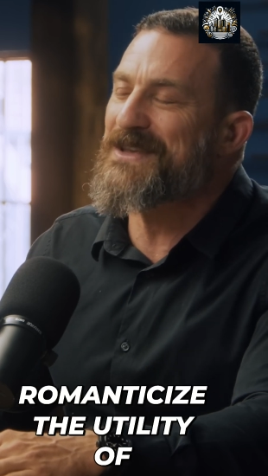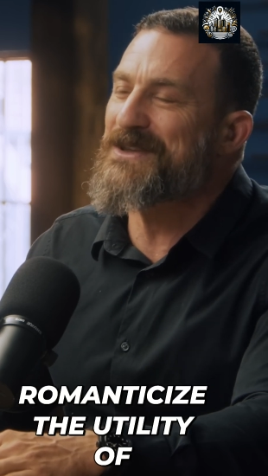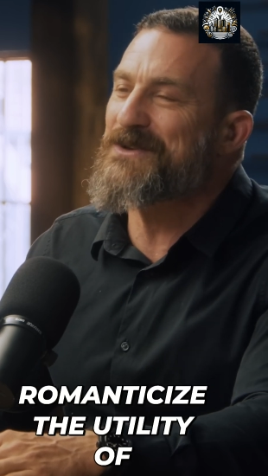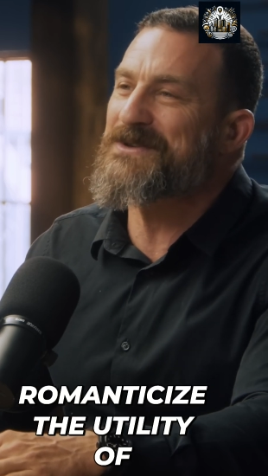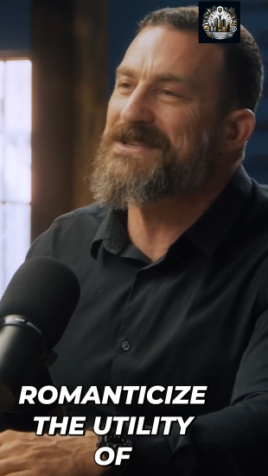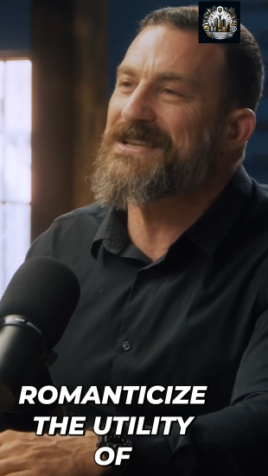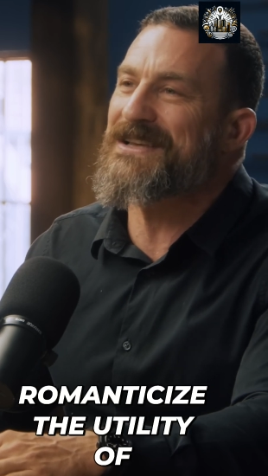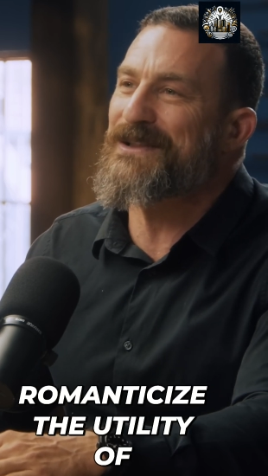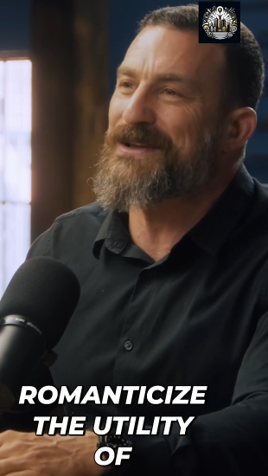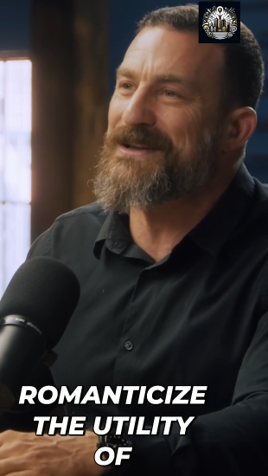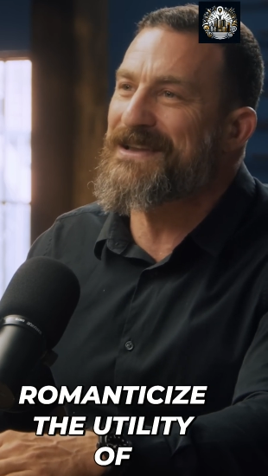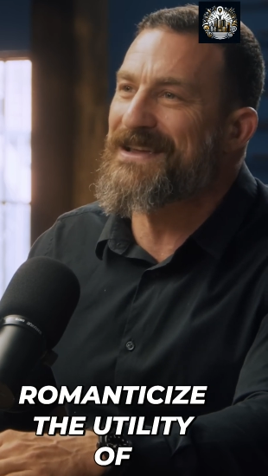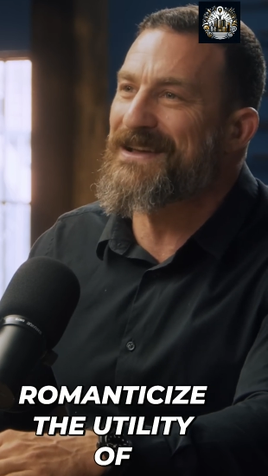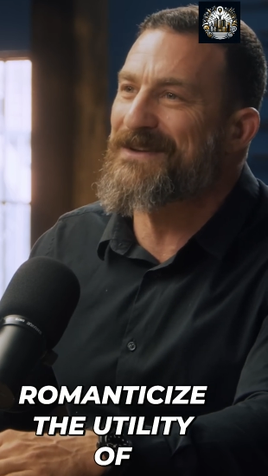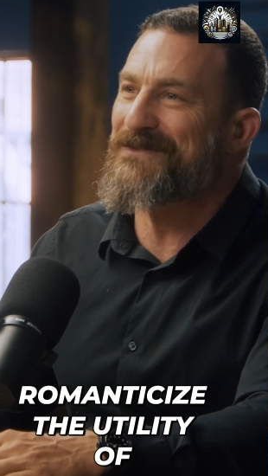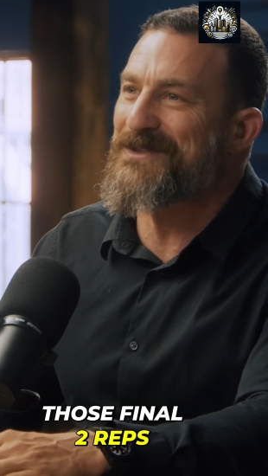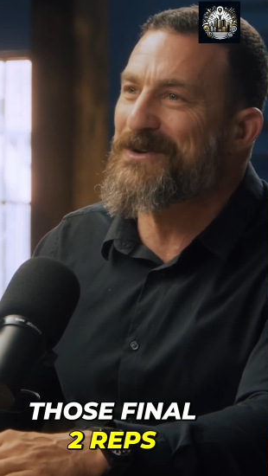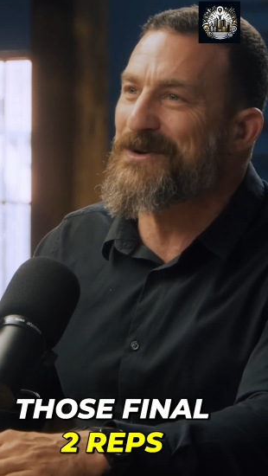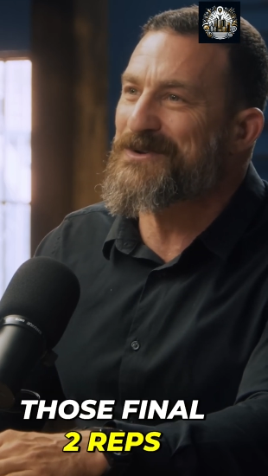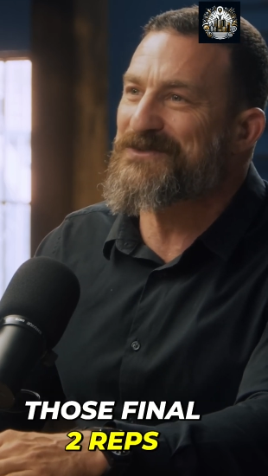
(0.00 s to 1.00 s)
the utility
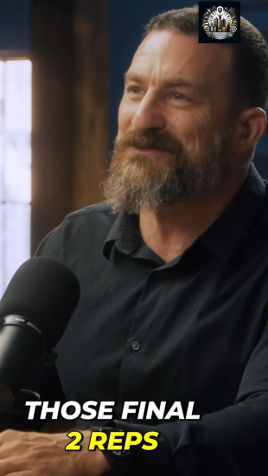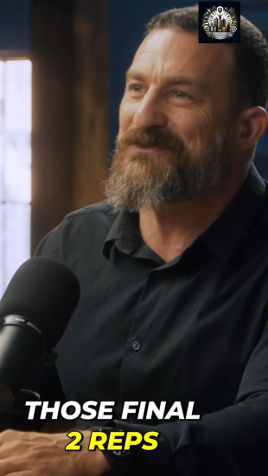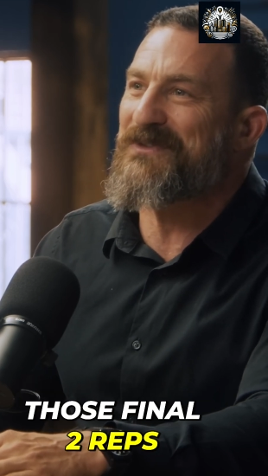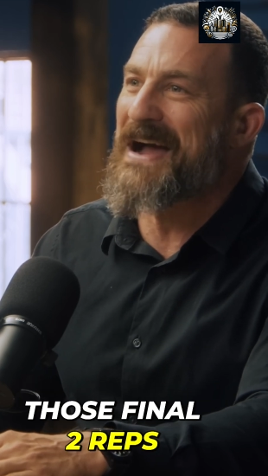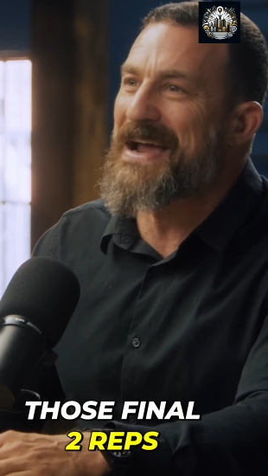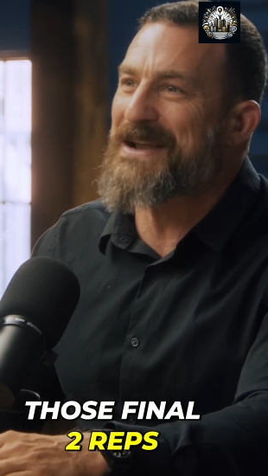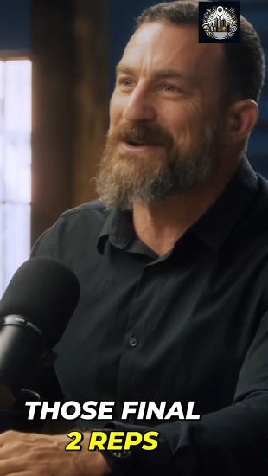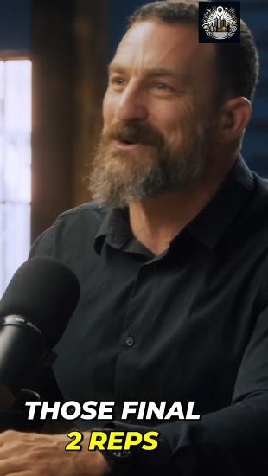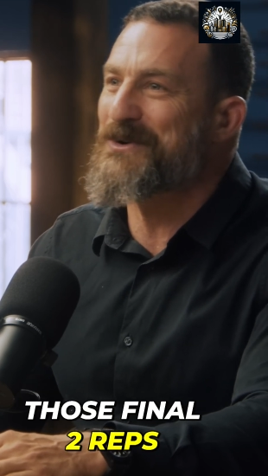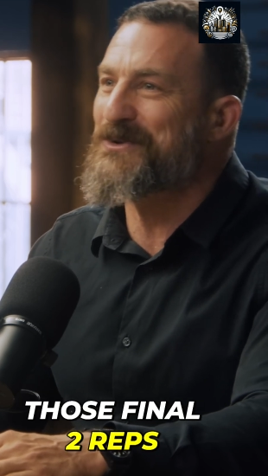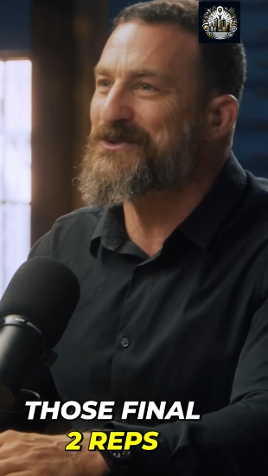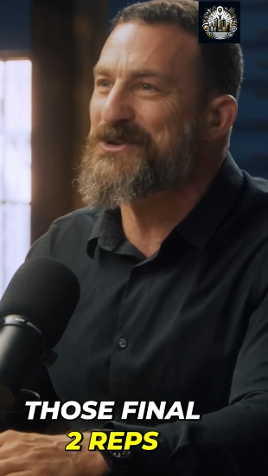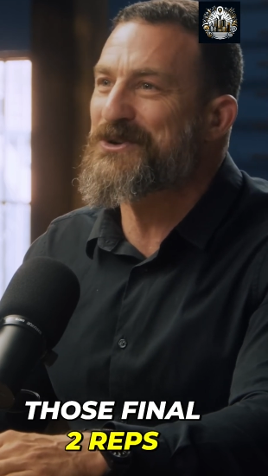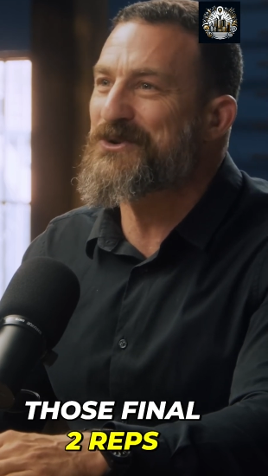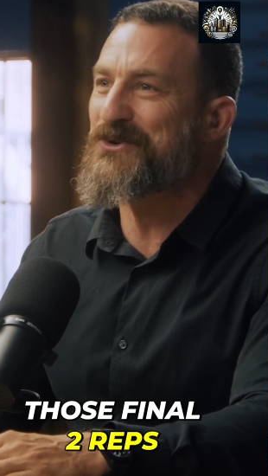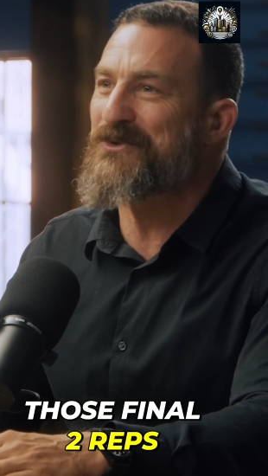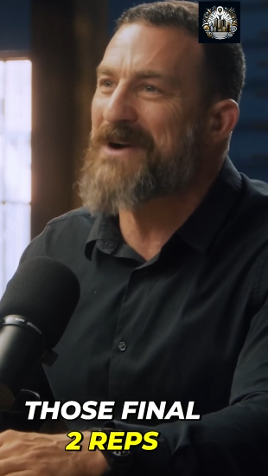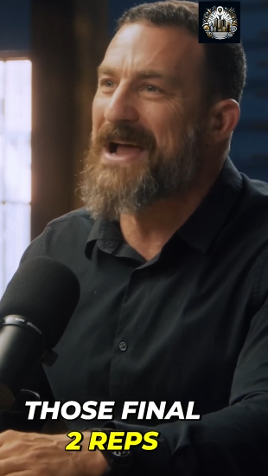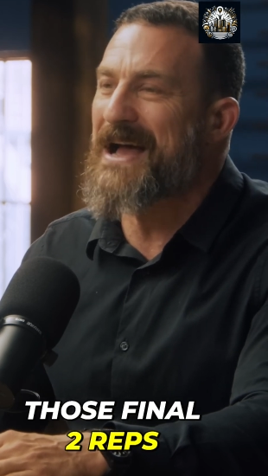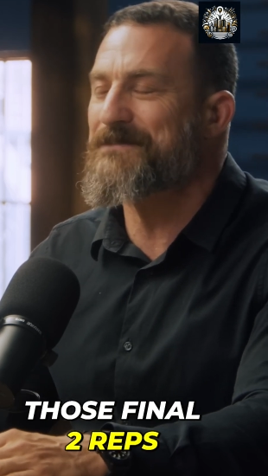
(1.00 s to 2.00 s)
of those final
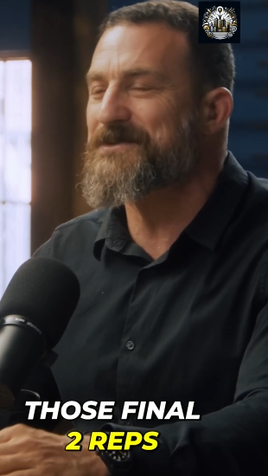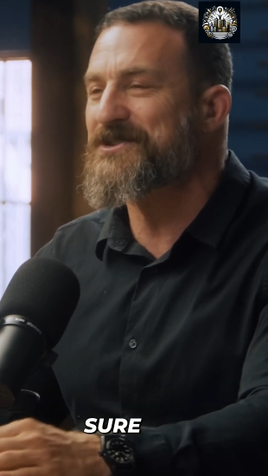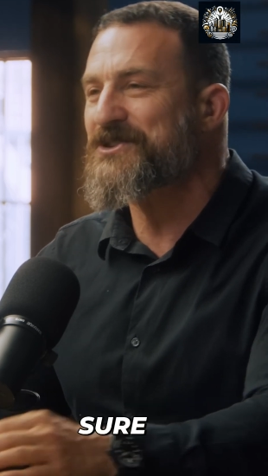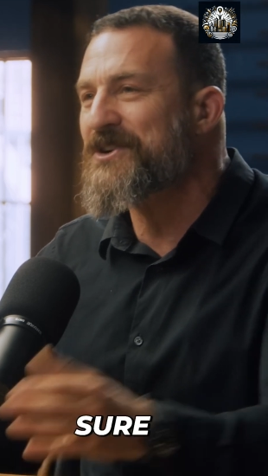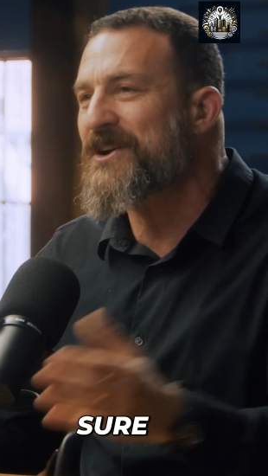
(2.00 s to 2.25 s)
2 reps.